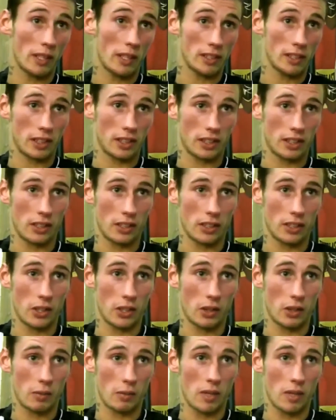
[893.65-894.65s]
And you
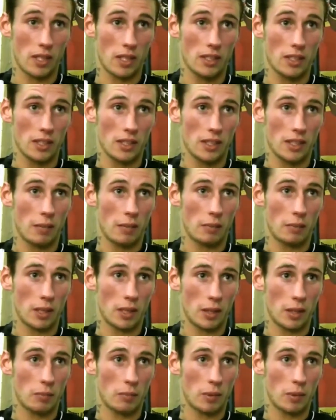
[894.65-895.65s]
know,
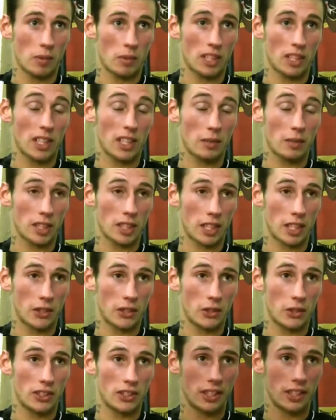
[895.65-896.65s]
I'm glad I
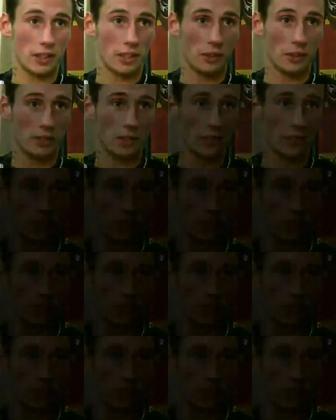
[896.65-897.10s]
used it now.